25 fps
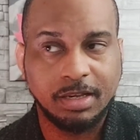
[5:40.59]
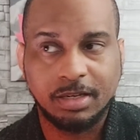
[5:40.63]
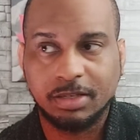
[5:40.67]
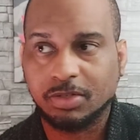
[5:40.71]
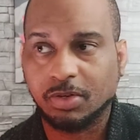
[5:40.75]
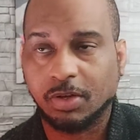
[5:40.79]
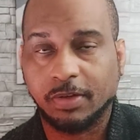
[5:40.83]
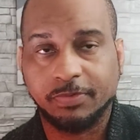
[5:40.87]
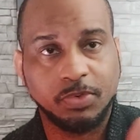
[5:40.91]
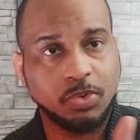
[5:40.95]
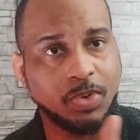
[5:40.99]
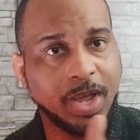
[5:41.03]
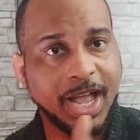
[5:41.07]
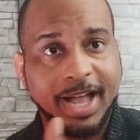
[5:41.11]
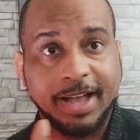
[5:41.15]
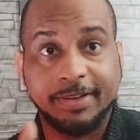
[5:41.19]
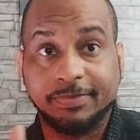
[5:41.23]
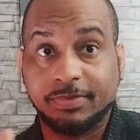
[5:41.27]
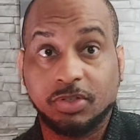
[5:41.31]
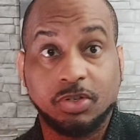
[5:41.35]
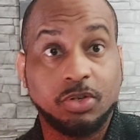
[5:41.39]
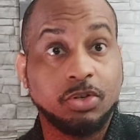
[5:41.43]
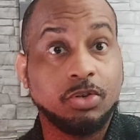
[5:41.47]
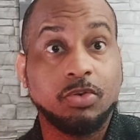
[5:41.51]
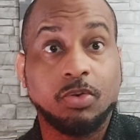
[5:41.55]
So if you
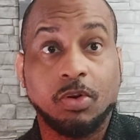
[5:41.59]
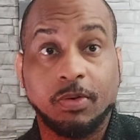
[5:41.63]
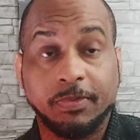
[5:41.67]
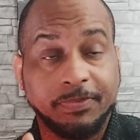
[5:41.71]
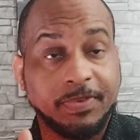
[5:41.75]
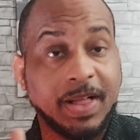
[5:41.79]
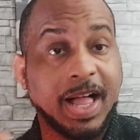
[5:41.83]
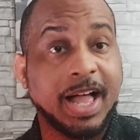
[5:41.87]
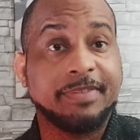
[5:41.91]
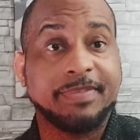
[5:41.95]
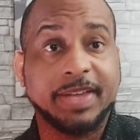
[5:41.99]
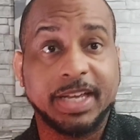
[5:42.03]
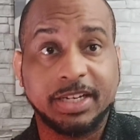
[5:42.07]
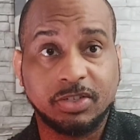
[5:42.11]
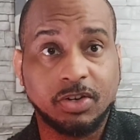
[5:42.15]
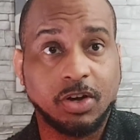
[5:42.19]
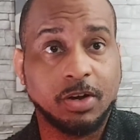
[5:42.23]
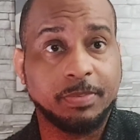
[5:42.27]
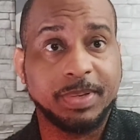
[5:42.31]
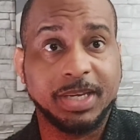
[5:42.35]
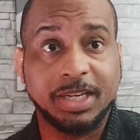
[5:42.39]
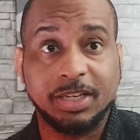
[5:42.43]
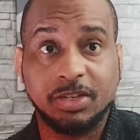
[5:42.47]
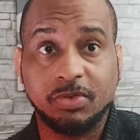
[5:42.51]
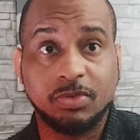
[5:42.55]
have two or five
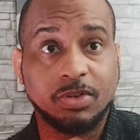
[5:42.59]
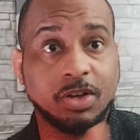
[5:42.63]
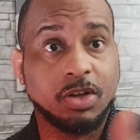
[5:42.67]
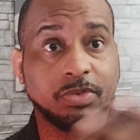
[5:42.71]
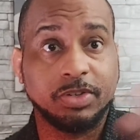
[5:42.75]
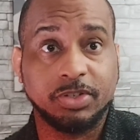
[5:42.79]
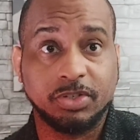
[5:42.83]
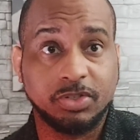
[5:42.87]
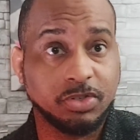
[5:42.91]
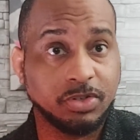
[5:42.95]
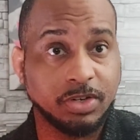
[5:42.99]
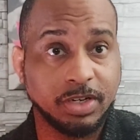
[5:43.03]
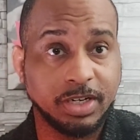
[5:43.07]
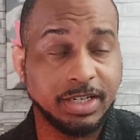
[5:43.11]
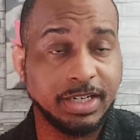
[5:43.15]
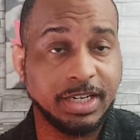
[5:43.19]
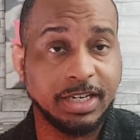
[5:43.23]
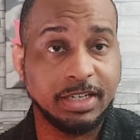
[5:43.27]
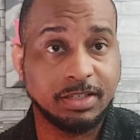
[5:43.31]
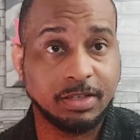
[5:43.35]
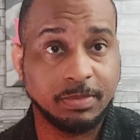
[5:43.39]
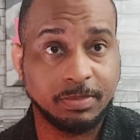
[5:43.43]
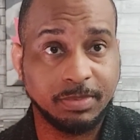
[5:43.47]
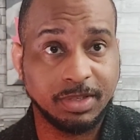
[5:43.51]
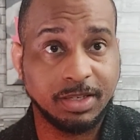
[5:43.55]
XRP, you know that you're going to
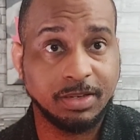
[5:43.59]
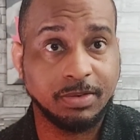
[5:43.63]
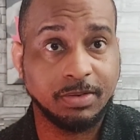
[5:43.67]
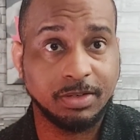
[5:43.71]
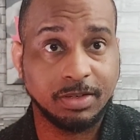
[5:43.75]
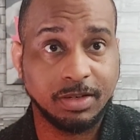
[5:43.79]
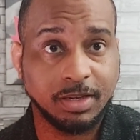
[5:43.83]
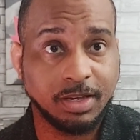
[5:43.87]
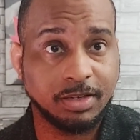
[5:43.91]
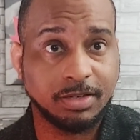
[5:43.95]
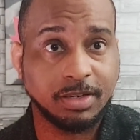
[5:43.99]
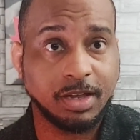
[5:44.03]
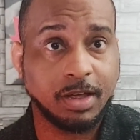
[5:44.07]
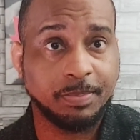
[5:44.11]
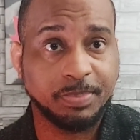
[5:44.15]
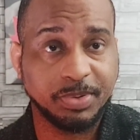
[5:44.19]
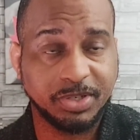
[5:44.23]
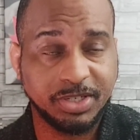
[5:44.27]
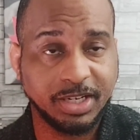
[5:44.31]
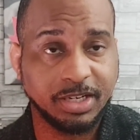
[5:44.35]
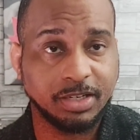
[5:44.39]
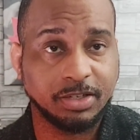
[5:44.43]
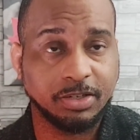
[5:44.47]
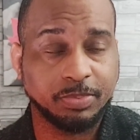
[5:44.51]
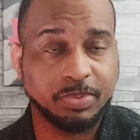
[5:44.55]
need some a, uh, a
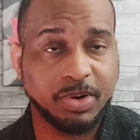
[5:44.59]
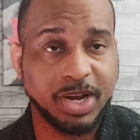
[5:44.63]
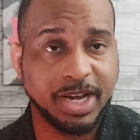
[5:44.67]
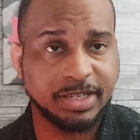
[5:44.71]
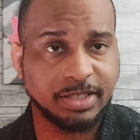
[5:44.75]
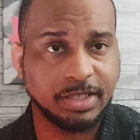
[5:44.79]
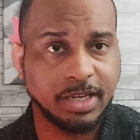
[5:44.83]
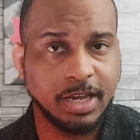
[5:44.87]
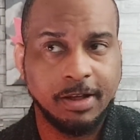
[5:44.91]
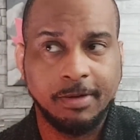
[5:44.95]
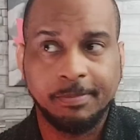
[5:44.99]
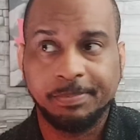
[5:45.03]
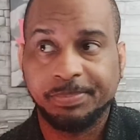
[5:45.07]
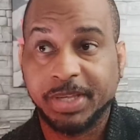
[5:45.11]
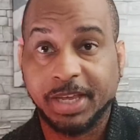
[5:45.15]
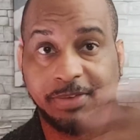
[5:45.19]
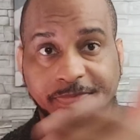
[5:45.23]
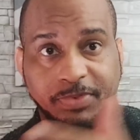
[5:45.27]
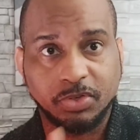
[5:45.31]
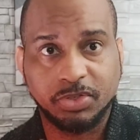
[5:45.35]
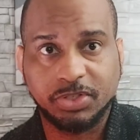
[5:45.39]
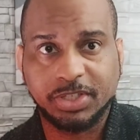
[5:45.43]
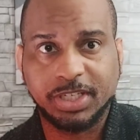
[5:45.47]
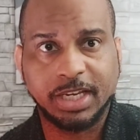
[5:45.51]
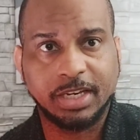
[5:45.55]
particular price.
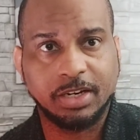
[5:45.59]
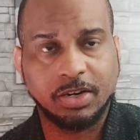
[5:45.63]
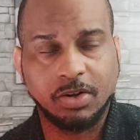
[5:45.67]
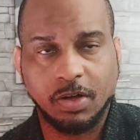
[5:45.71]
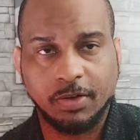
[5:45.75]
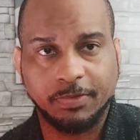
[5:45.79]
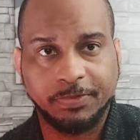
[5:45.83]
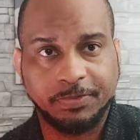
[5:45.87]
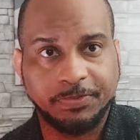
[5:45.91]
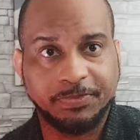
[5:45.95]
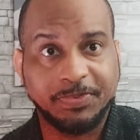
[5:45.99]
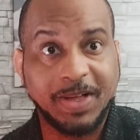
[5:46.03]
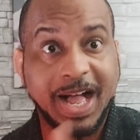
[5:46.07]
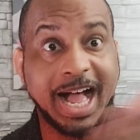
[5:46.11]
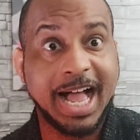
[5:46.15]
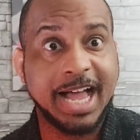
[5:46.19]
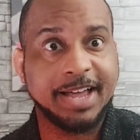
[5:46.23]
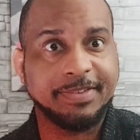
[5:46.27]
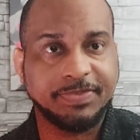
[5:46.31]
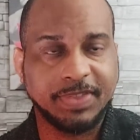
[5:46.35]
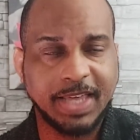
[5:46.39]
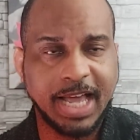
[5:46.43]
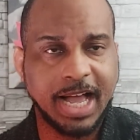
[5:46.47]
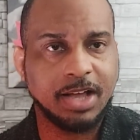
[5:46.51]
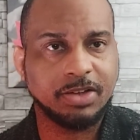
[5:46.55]
If you're sitting on
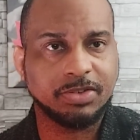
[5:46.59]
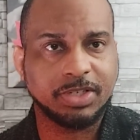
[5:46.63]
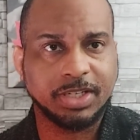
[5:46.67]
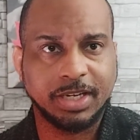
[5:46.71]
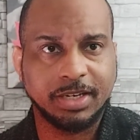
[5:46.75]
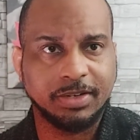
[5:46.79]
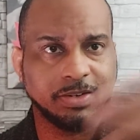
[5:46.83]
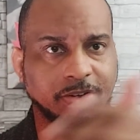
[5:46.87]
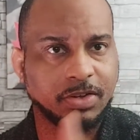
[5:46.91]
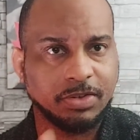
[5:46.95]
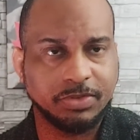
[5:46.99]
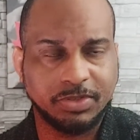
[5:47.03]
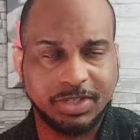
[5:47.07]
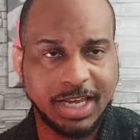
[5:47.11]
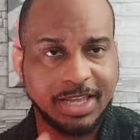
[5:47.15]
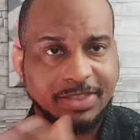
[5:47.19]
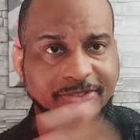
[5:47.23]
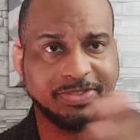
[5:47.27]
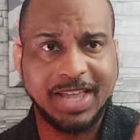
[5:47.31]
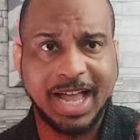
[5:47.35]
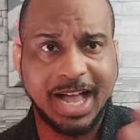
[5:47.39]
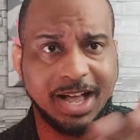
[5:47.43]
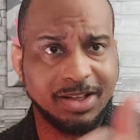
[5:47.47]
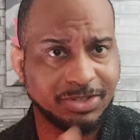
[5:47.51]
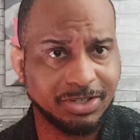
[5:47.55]
5,000 or
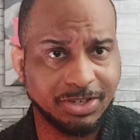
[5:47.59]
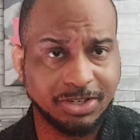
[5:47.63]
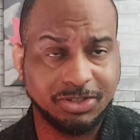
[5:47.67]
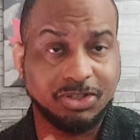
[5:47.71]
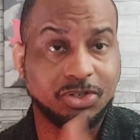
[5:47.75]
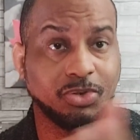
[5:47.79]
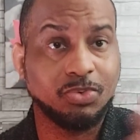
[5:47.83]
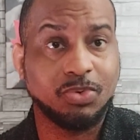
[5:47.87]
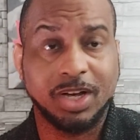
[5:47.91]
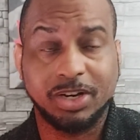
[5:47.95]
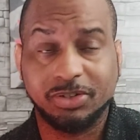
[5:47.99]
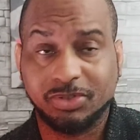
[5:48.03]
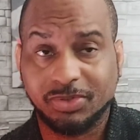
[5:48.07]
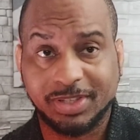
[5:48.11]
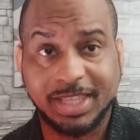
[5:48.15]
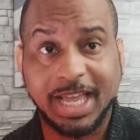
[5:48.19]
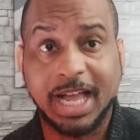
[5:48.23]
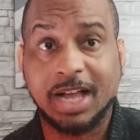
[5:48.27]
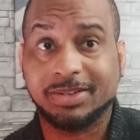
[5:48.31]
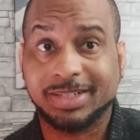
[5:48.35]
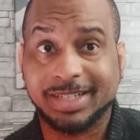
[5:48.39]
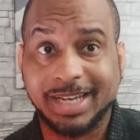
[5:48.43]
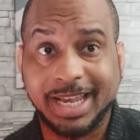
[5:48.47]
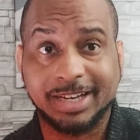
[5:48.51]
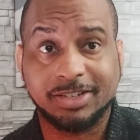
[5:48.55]
10,000,
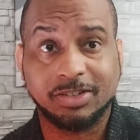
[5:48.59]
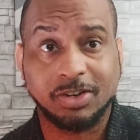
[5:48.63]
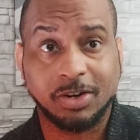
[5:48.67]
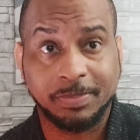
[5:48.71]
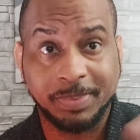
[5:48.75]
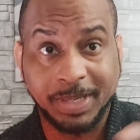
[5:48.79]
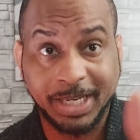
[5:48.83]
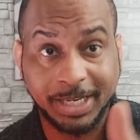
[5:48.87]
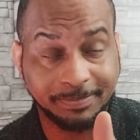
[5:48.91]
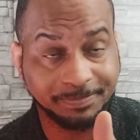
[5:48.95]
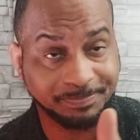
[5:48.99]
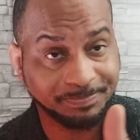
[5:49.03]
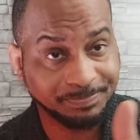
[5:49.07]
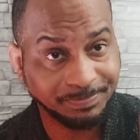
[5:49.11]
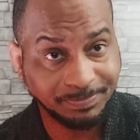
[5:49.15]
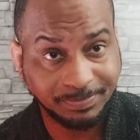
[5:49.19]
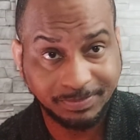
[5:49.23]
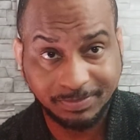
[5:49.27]
200,000 XRP,